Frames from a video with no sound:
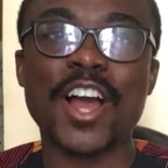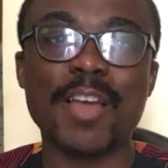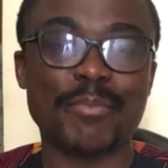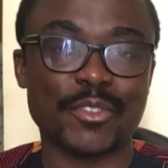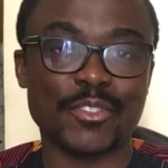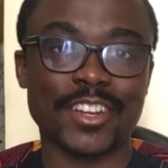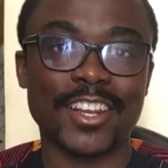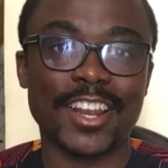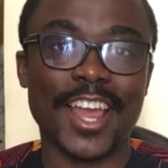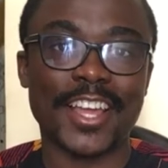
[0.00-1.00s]
I
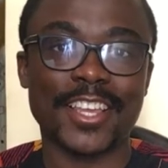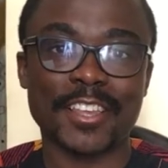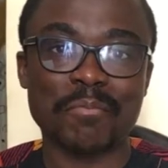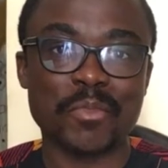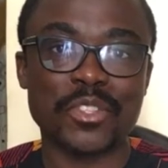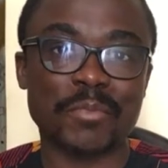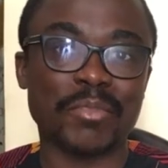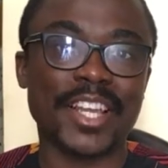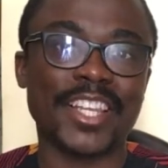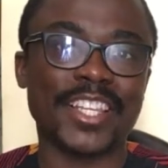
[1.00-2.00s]
personally like music
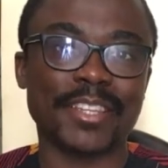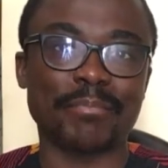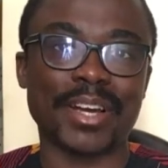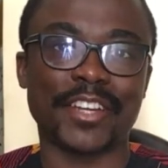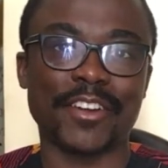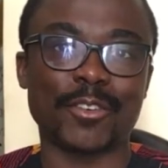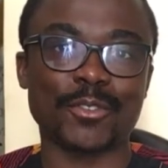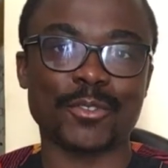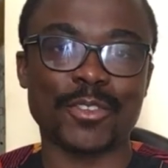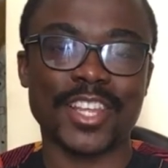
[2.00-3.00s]
playing in the background
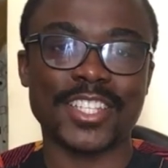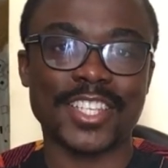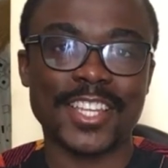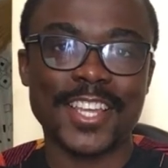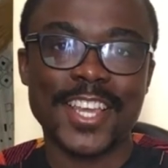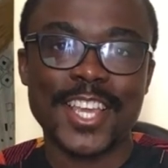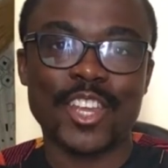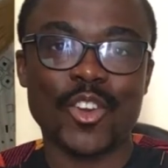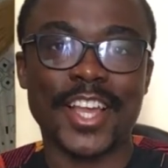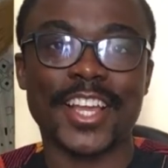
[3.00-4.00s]
so that
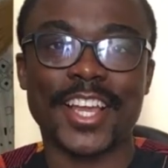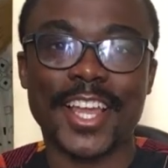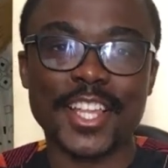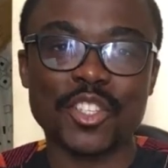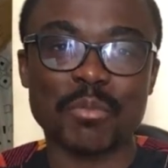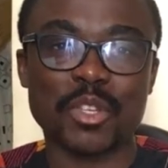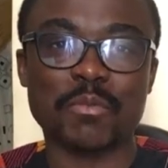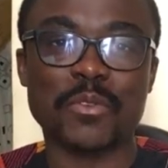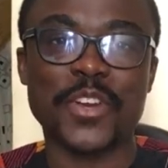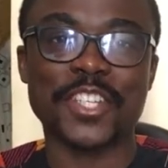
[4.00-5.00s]
I can gain some
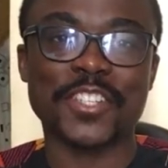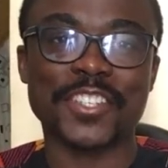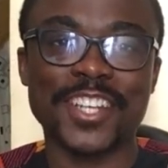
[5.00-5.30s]
inspiration